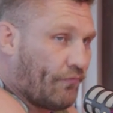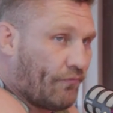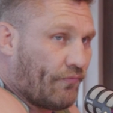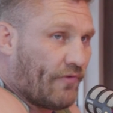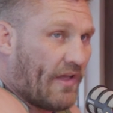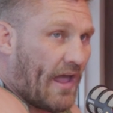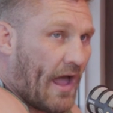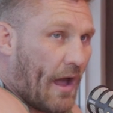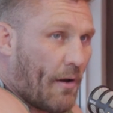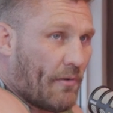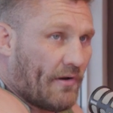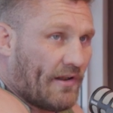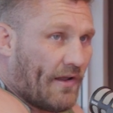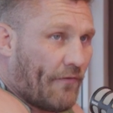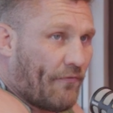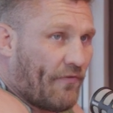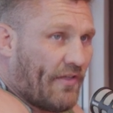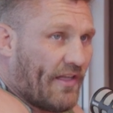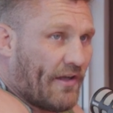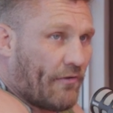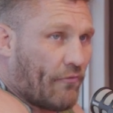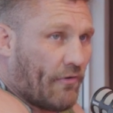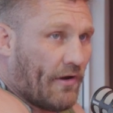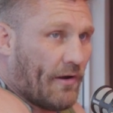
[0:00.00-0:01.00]
Yeah, I would
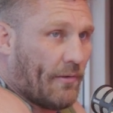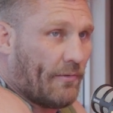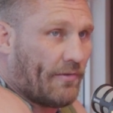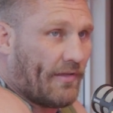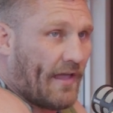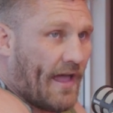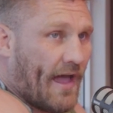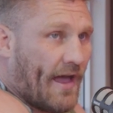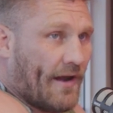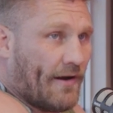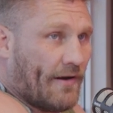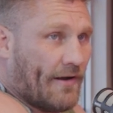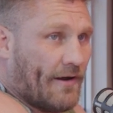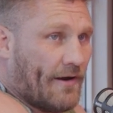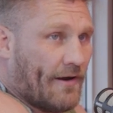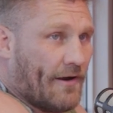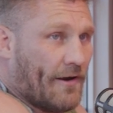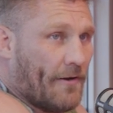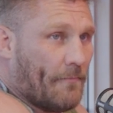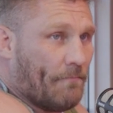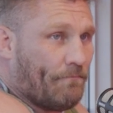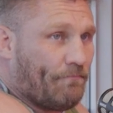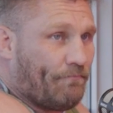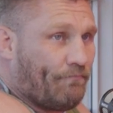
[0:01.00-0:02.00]
definitely agree with that.
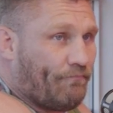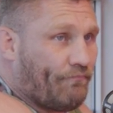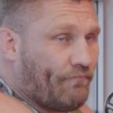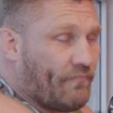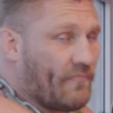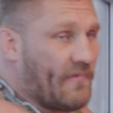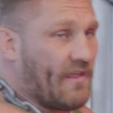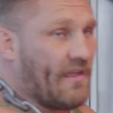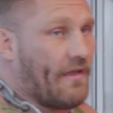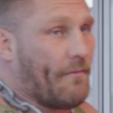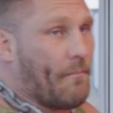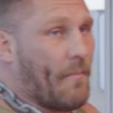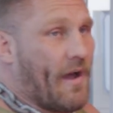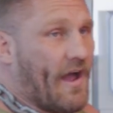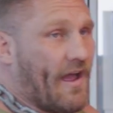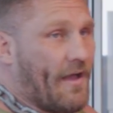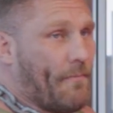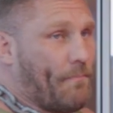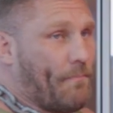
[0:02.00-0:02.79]
In my